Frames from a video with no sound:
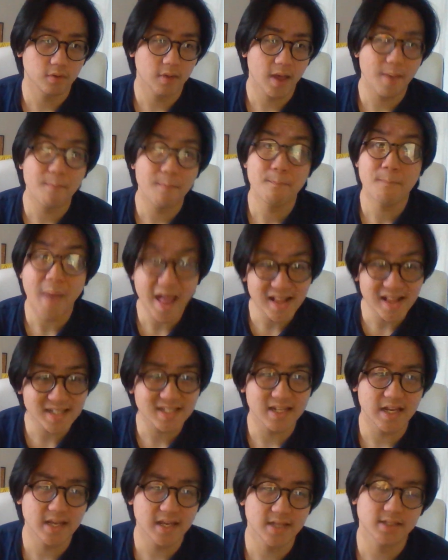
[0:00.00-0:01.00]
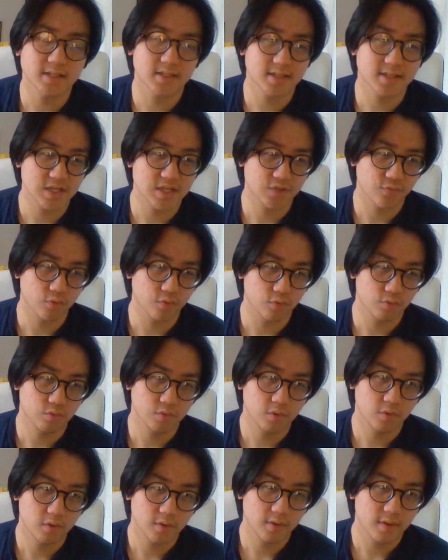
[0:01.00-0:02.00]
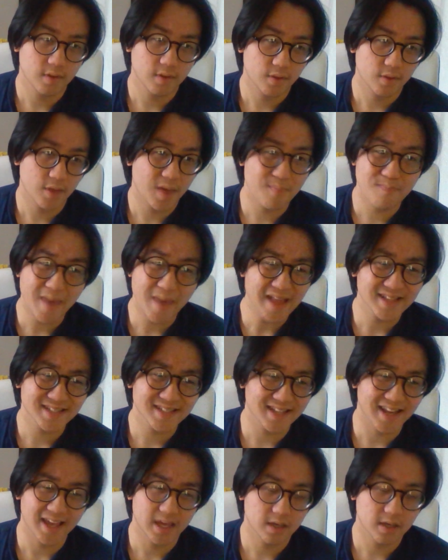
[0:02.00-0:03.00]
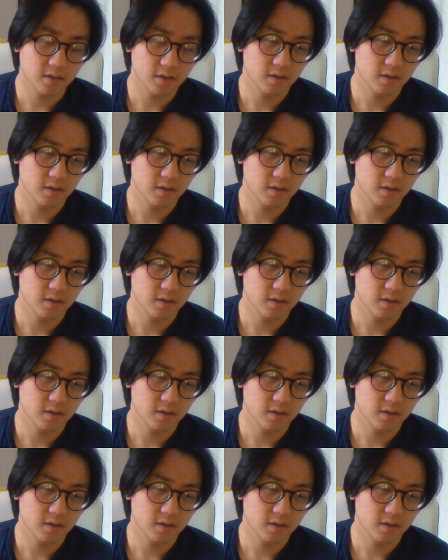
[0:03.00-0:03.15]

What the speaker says: Immensely successful. Immensely.